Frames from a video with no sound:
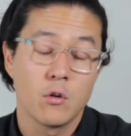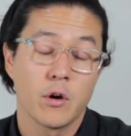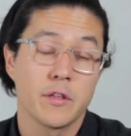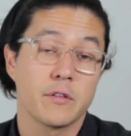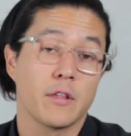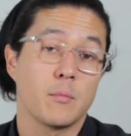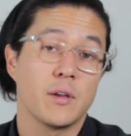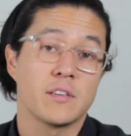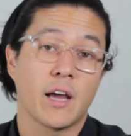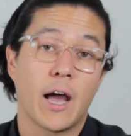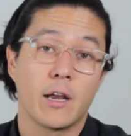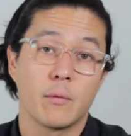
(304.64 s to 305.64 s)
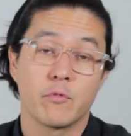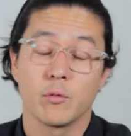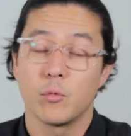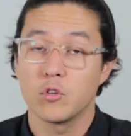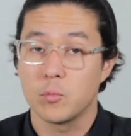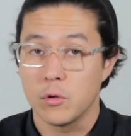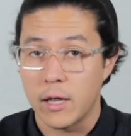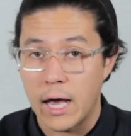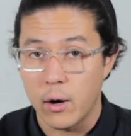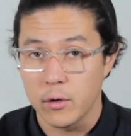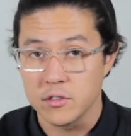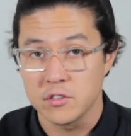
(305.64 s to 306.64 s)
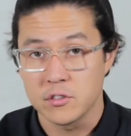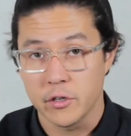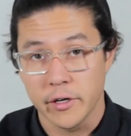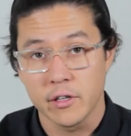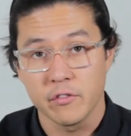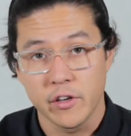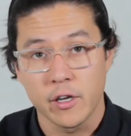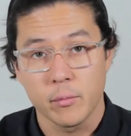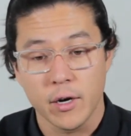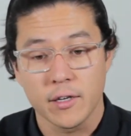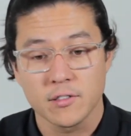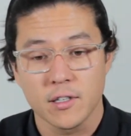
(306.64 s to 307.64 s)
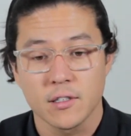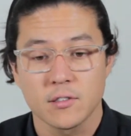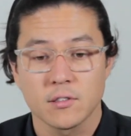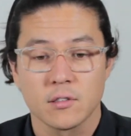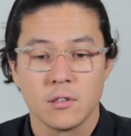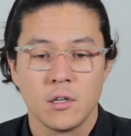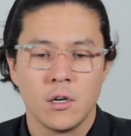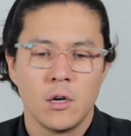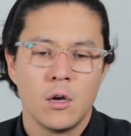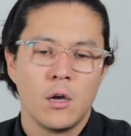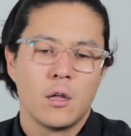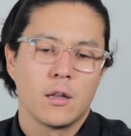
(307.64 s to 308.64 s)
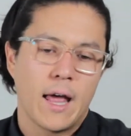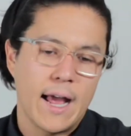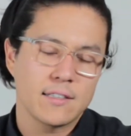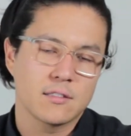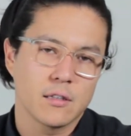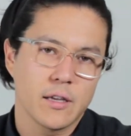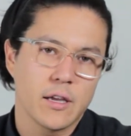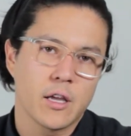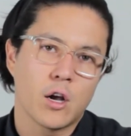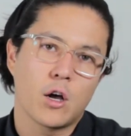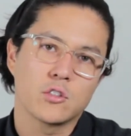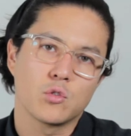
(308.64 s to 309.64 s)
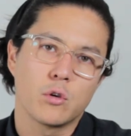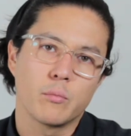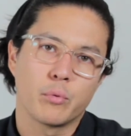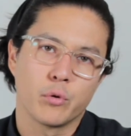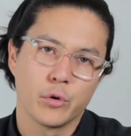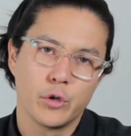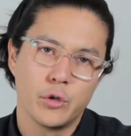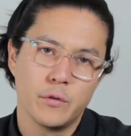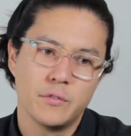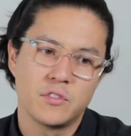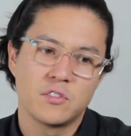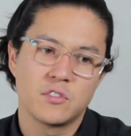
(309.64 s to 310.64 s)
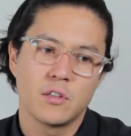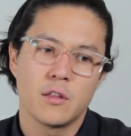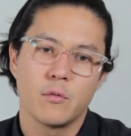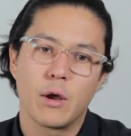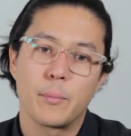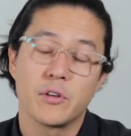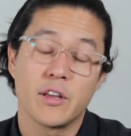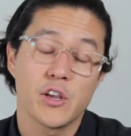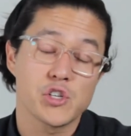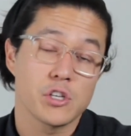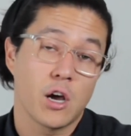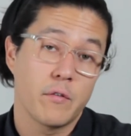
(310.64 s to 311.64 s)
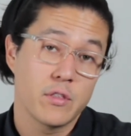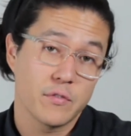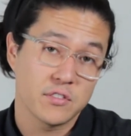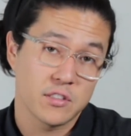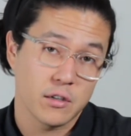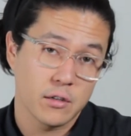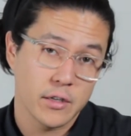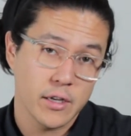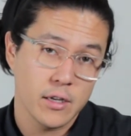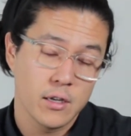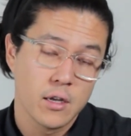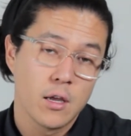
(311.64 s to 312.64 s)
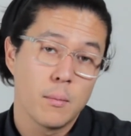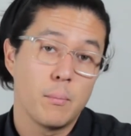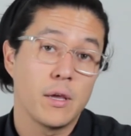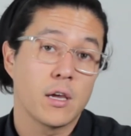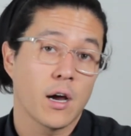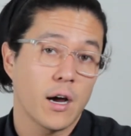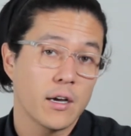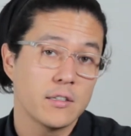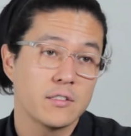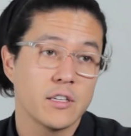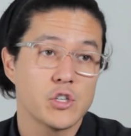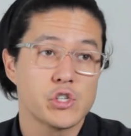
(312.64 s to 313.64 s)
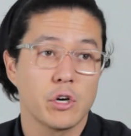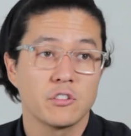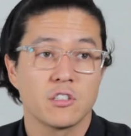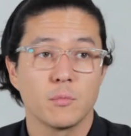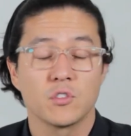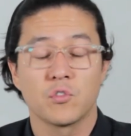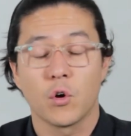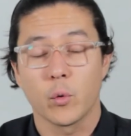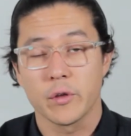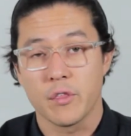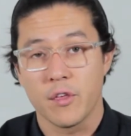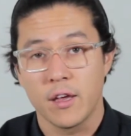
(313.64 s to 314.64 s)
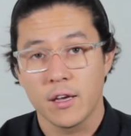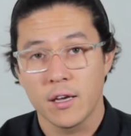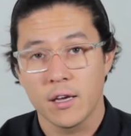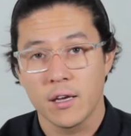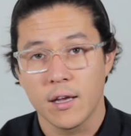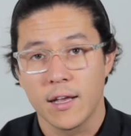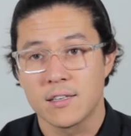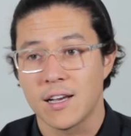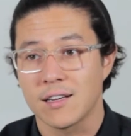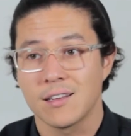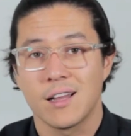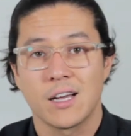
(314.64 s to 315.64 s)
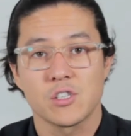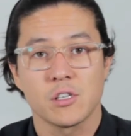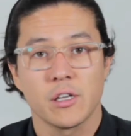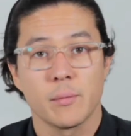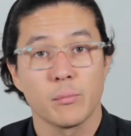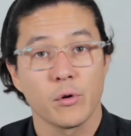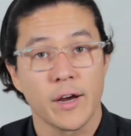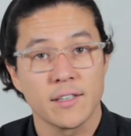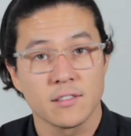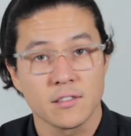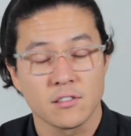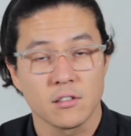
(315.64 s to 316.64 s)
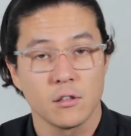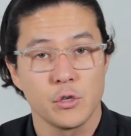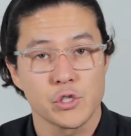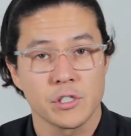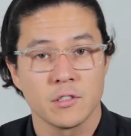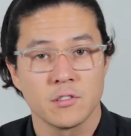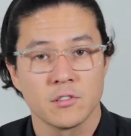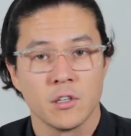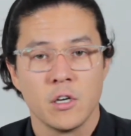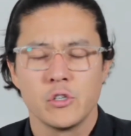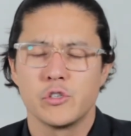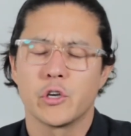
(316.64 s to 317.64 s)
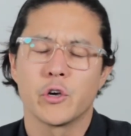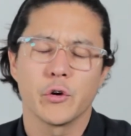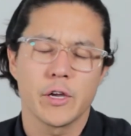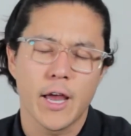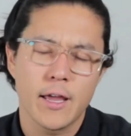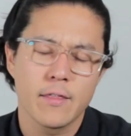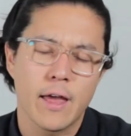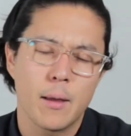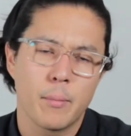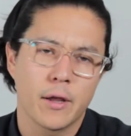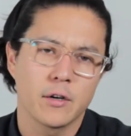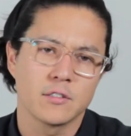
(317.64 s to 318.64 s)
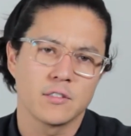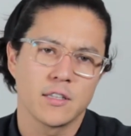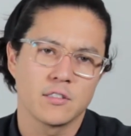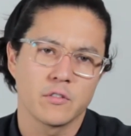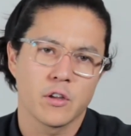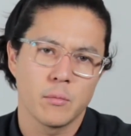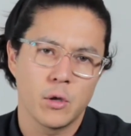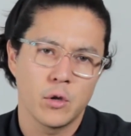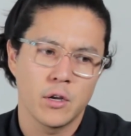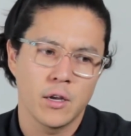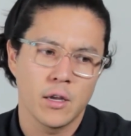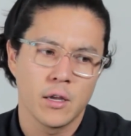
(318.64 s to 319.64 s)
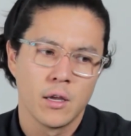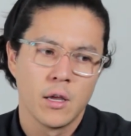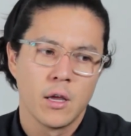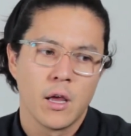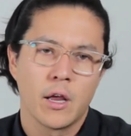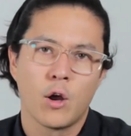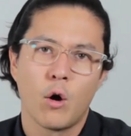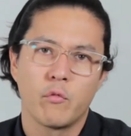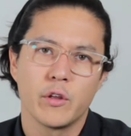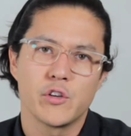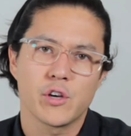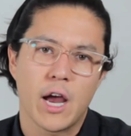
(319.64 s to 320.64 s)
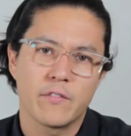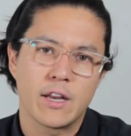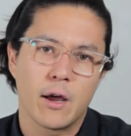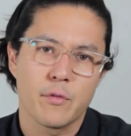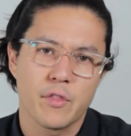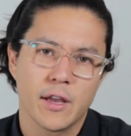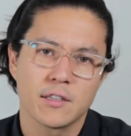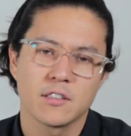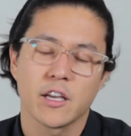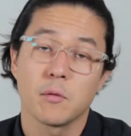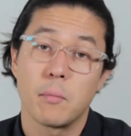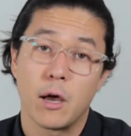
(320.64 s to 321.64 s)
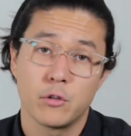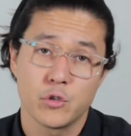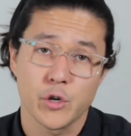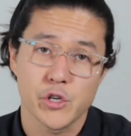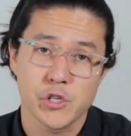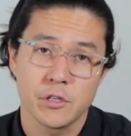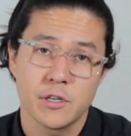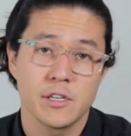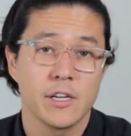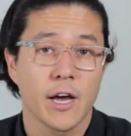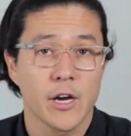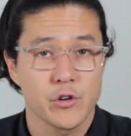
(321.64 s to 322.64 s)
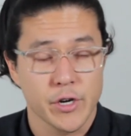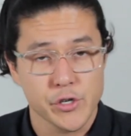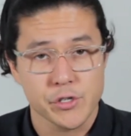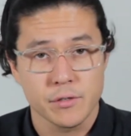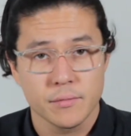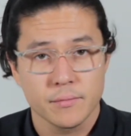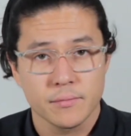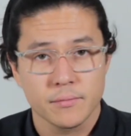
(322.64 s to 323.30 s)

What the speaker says: rather than be tied up for multiple hours during the feeding process. Lastly, it also improves the reputation of the facility because it shows them as forward-thinking and technologically embracing solutions to create that better sense of community and hopefully drive down things like malnutrition and dehydration.